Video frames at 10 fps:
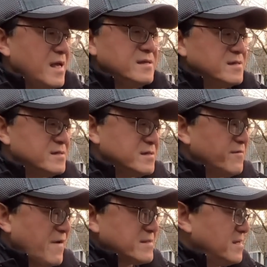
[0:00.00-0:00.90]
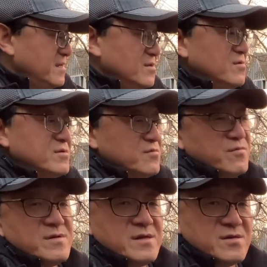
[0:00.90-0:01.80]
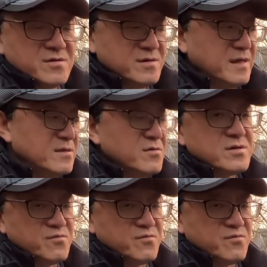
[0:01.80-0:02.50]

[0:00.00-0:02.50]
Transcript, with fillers: and just the fact that it looks really good and